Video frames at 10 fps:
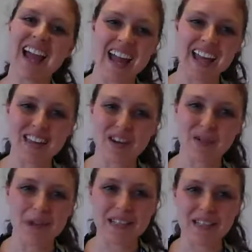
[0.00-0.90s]
Hey there,
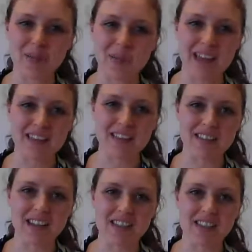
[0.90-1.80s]
amazing math and
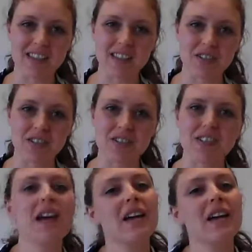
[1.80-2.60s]
science teachers.